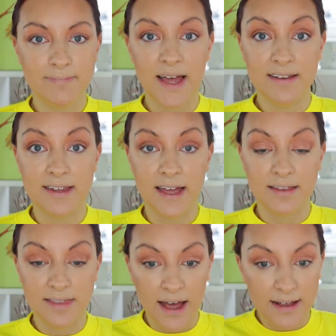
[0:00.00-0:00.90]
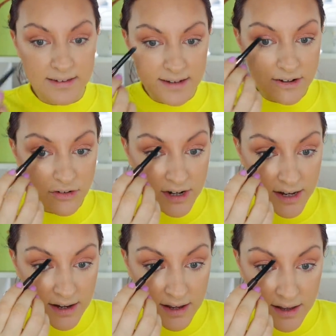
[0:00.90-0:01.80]
that is it. That is
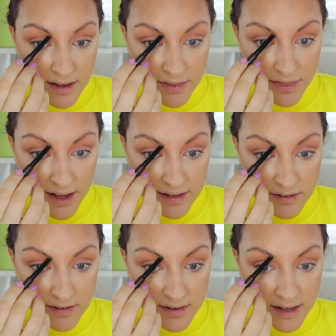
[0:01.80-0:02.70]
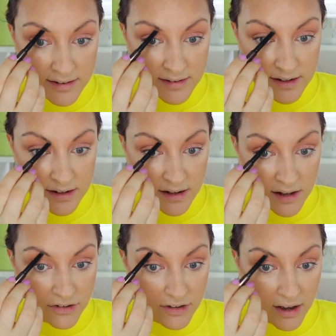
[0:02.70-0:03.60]
literally, that is this in a
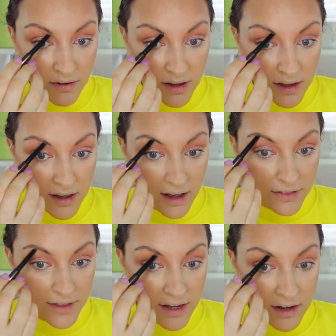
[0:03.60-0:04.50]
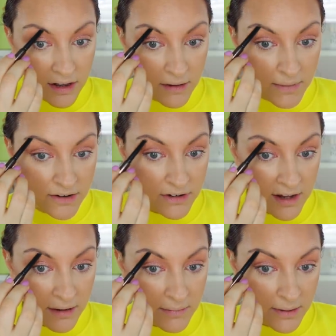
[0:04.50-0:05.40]
nutshell. I think, you know, imagine
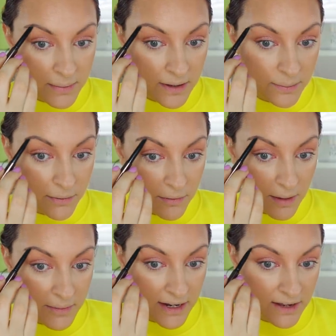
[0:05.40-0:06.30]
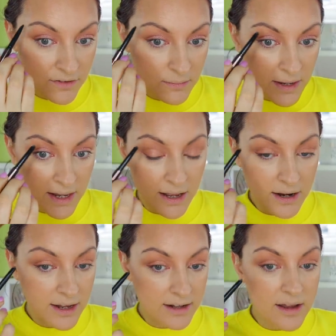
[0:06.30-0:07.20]
how many people, I mean, even me,
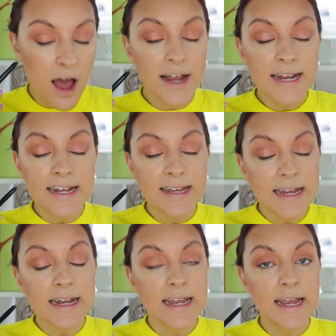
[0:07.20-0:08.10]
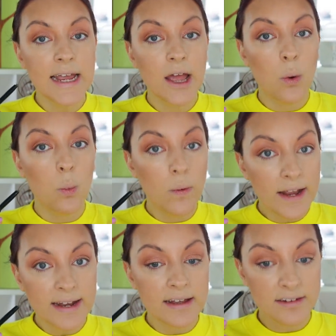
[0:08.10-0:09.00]
like a tiny, teeny,
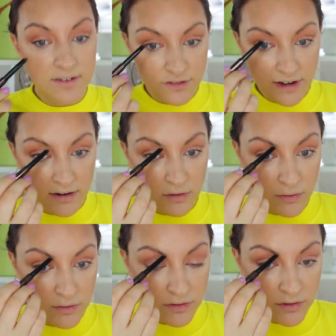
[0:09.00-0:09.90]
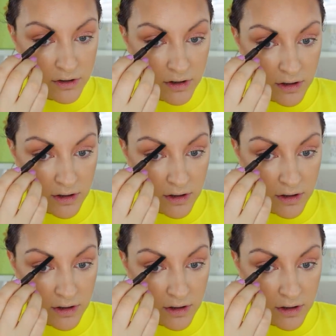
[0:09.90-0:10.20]
weeniest of channels,